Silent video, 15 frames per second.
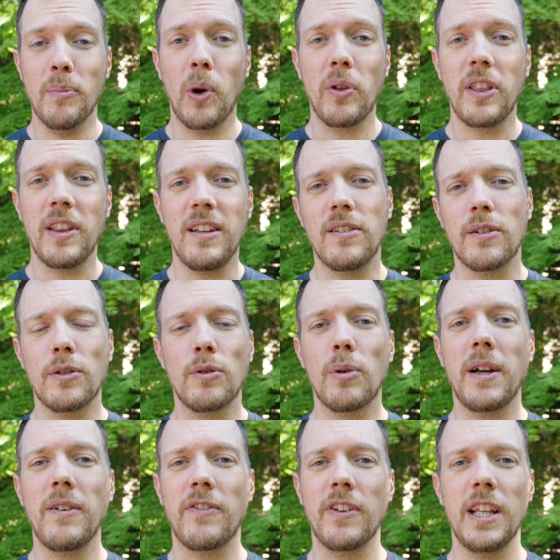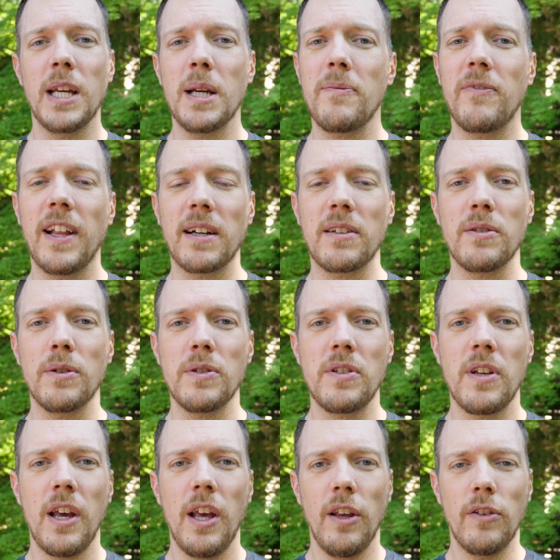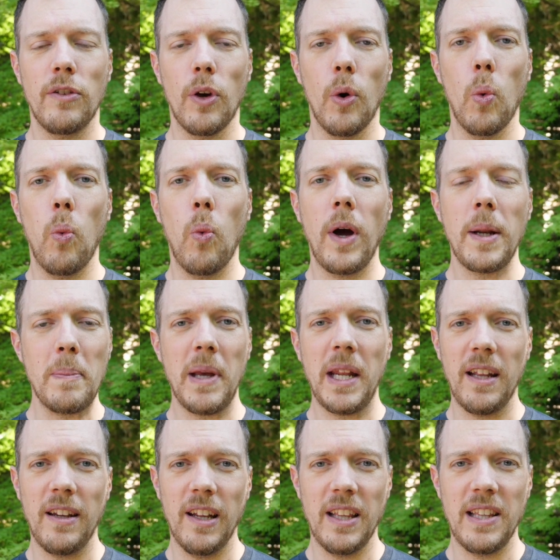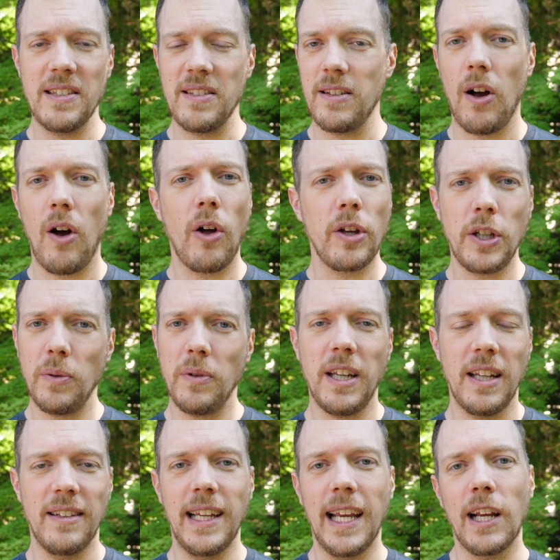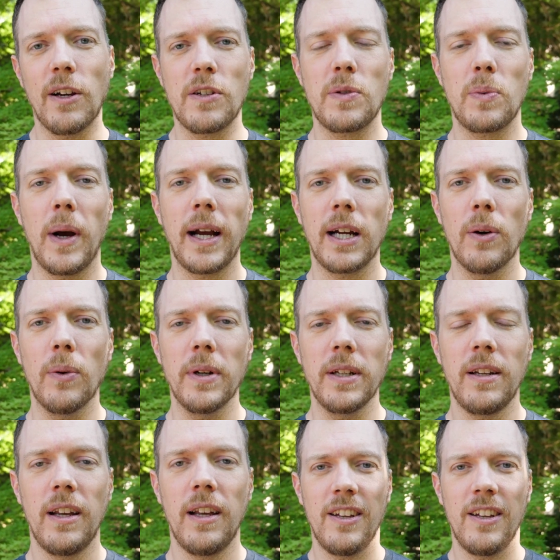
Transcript: that both of these are great for the hip flexors, so one minute is all you need to get your sweat going.